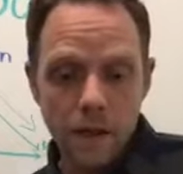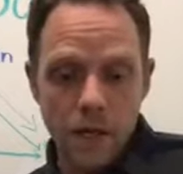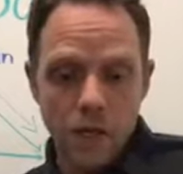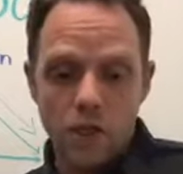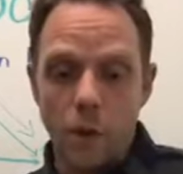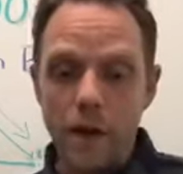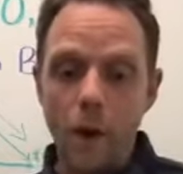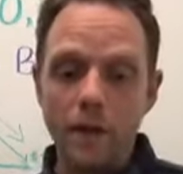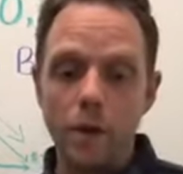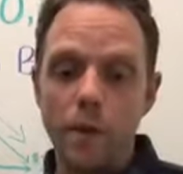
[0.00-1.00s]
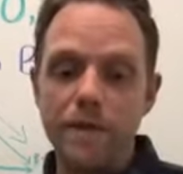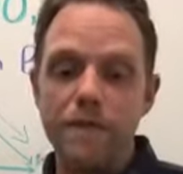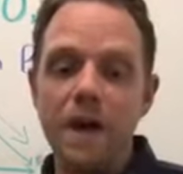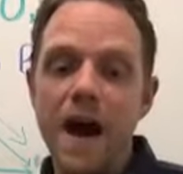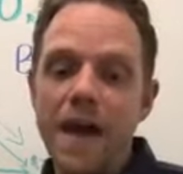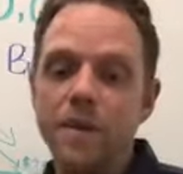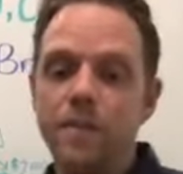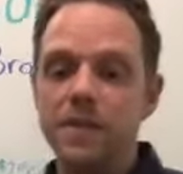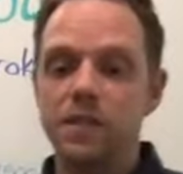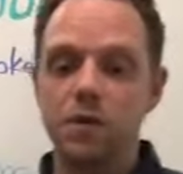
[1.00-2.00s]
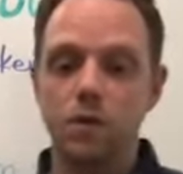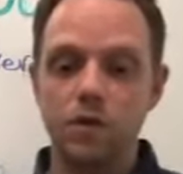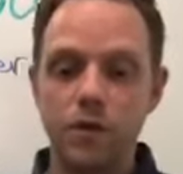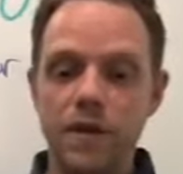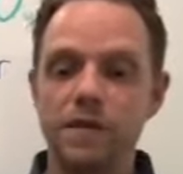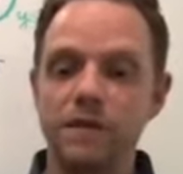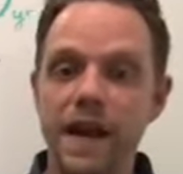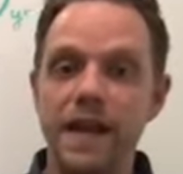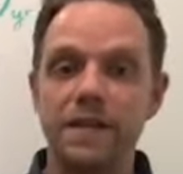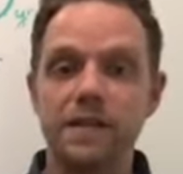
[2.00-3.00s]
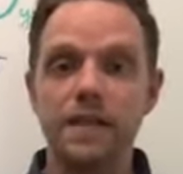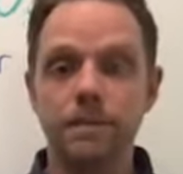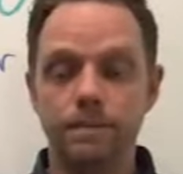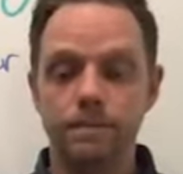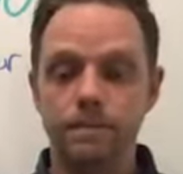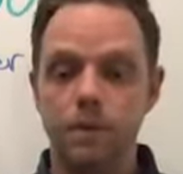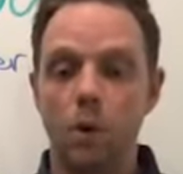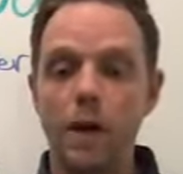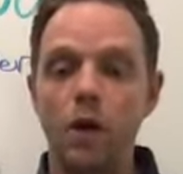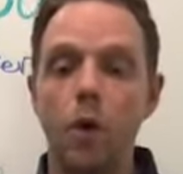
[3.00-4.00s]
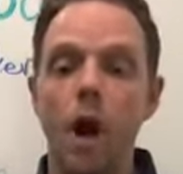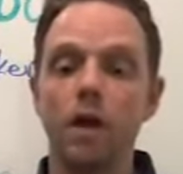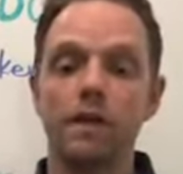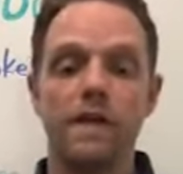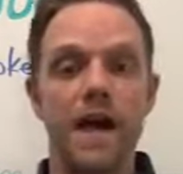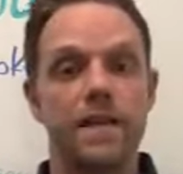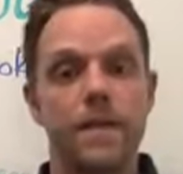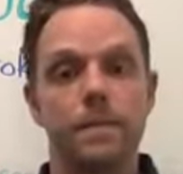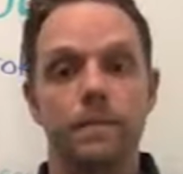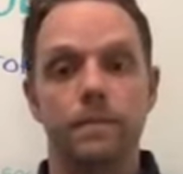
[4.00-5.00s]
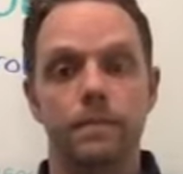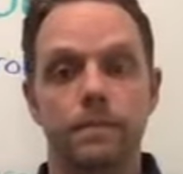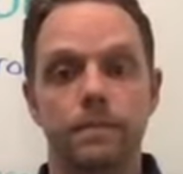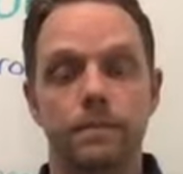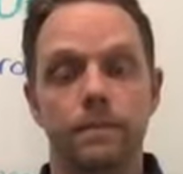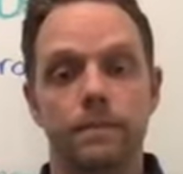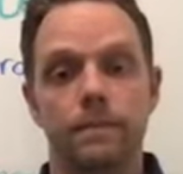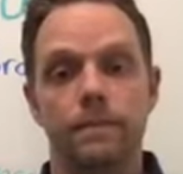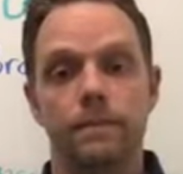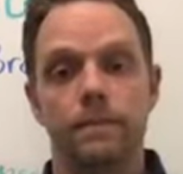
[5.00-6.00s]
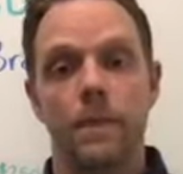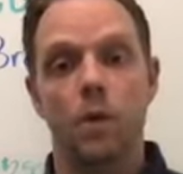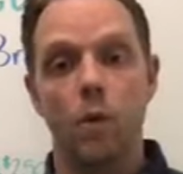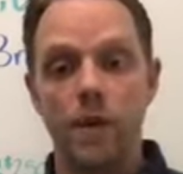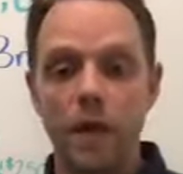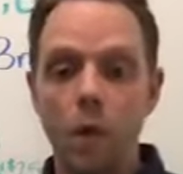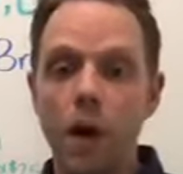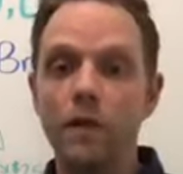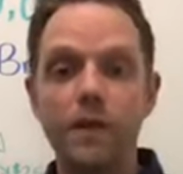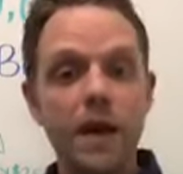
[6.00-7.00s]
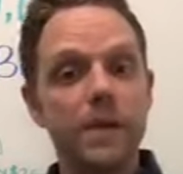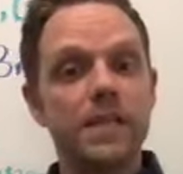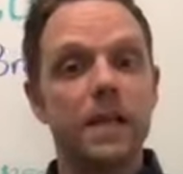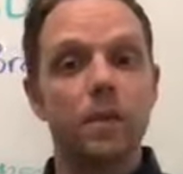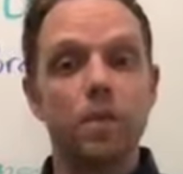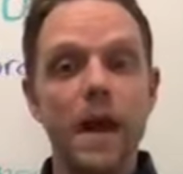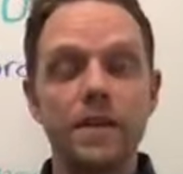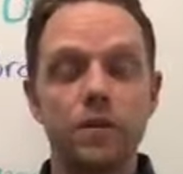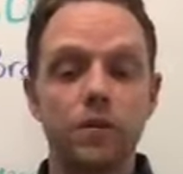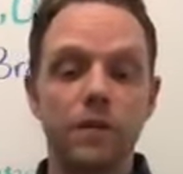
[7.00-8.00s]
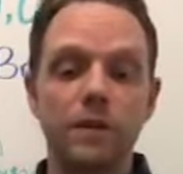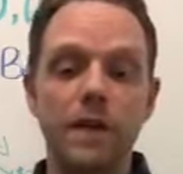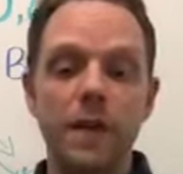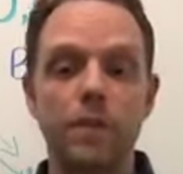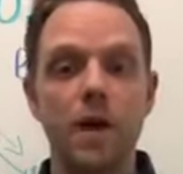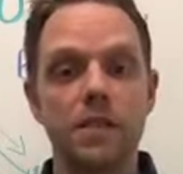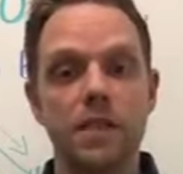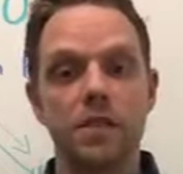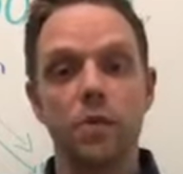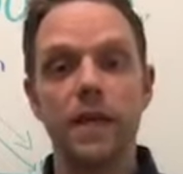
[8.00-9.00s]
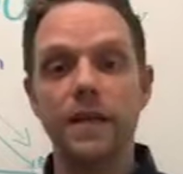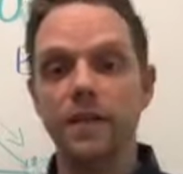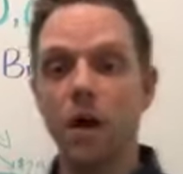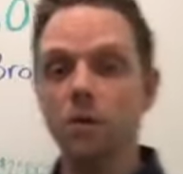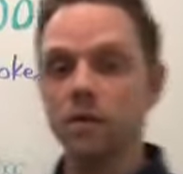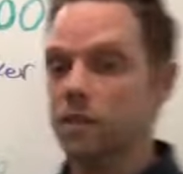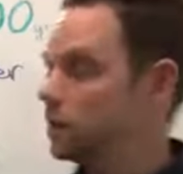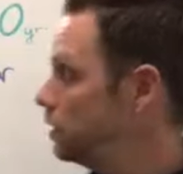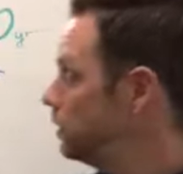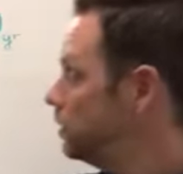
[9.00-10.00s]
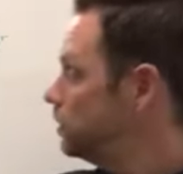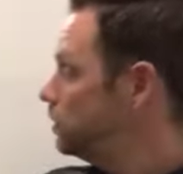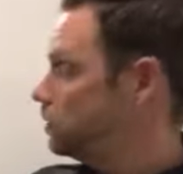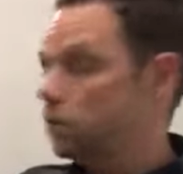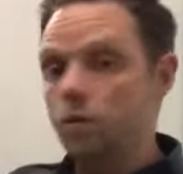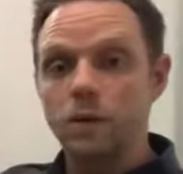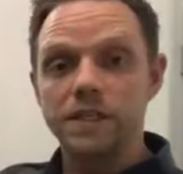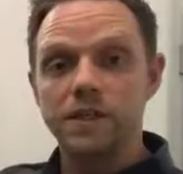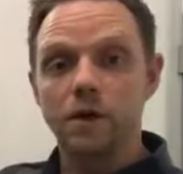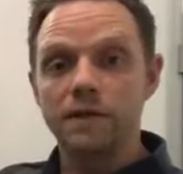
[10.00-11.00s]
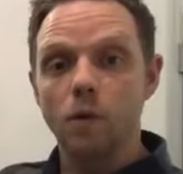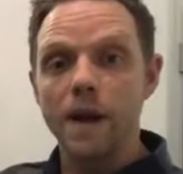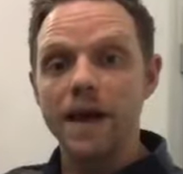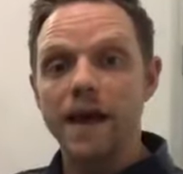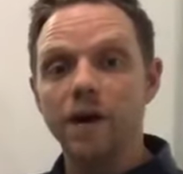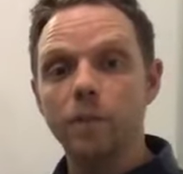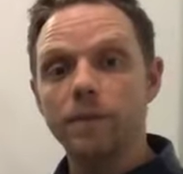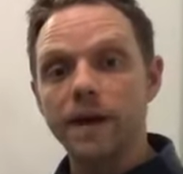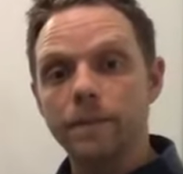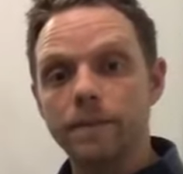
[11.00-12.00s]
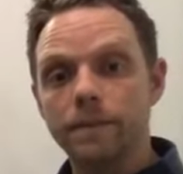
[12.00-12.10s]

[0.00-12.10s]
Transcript: So we go out there and we find business owners who need financing. We qualify them. When they qualify, we send them right through the funding process. When they don't, we still have a way to help them.